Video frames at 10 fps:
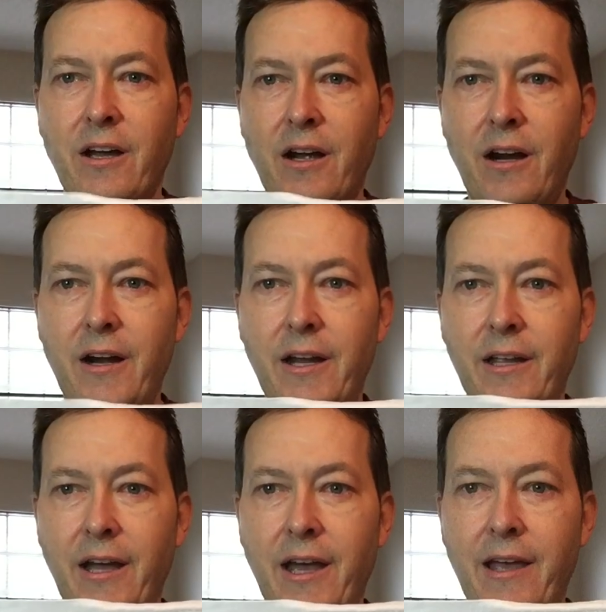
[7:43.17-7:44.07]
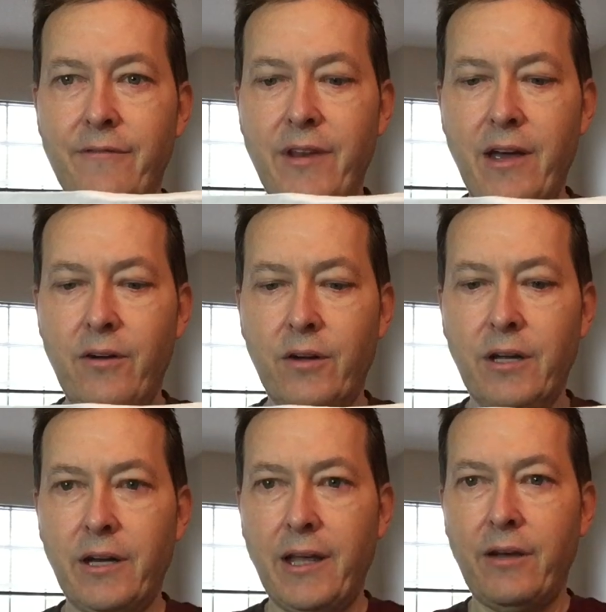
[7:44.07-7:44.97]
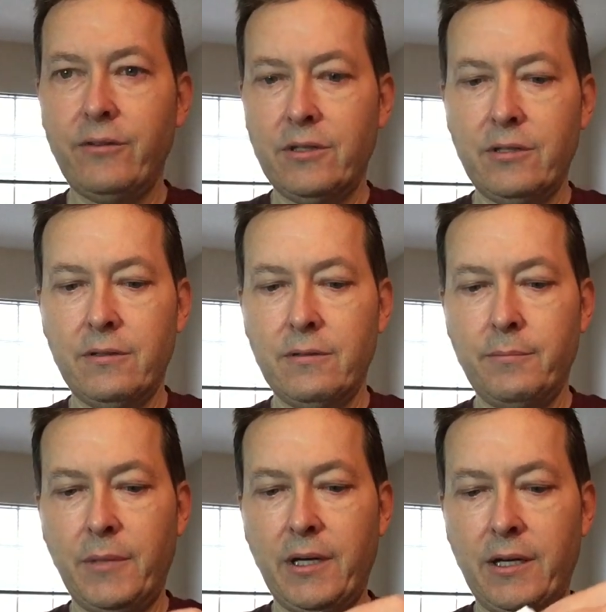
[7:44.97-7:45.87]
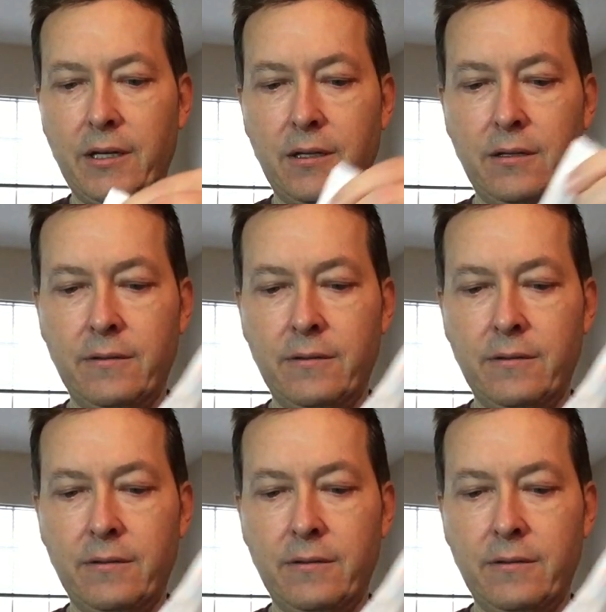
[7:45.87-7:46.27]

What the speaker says: All right, I have now cut out my